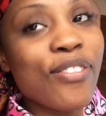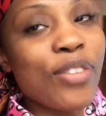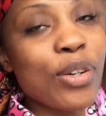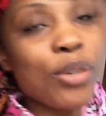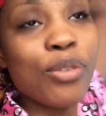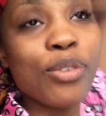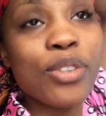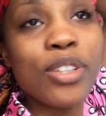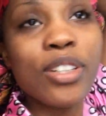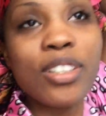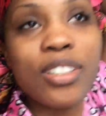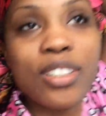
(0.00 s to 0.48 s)
for
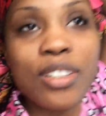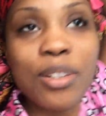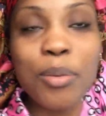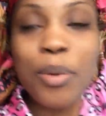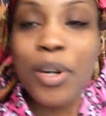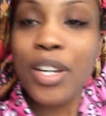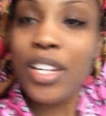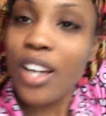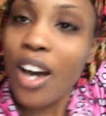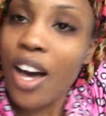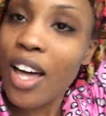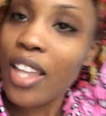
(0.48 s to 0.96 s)
real.
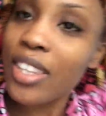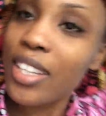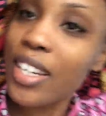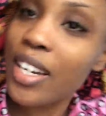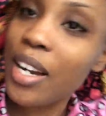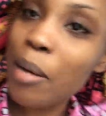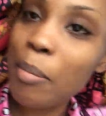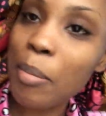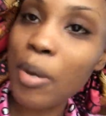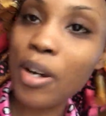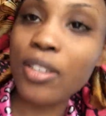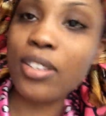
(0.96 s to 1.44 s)
What y'all
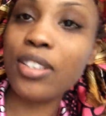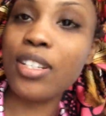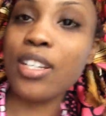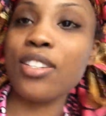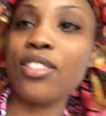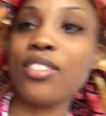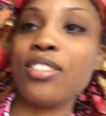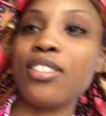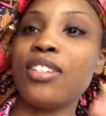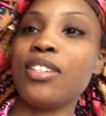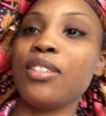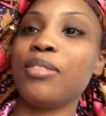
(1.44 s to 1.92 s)
think about
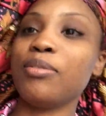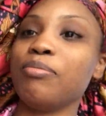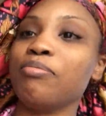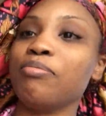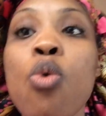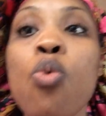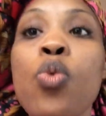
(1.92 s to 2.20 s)
that shit?